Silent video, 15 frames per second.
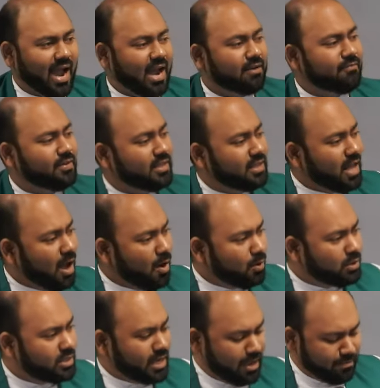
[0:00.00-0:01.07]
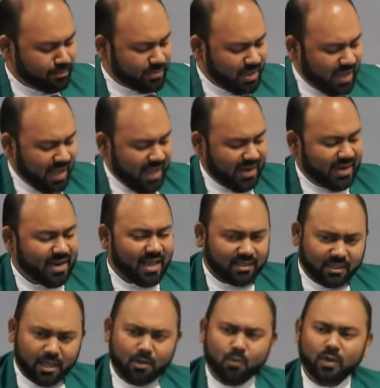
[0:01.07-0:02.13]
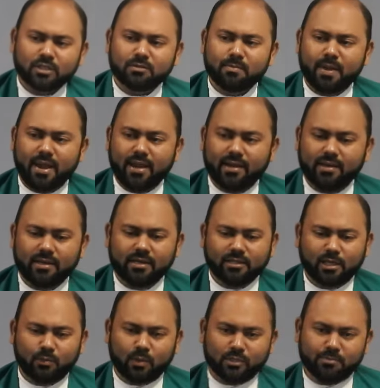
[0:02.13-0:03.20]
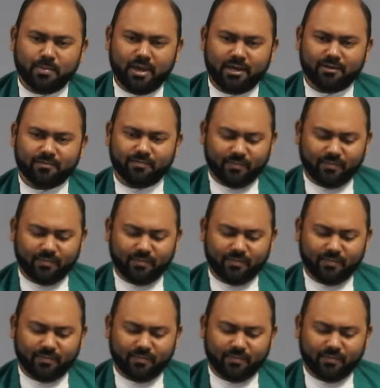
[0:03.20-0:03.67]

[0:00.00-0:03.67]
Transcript: and without him, nothing was made that was made.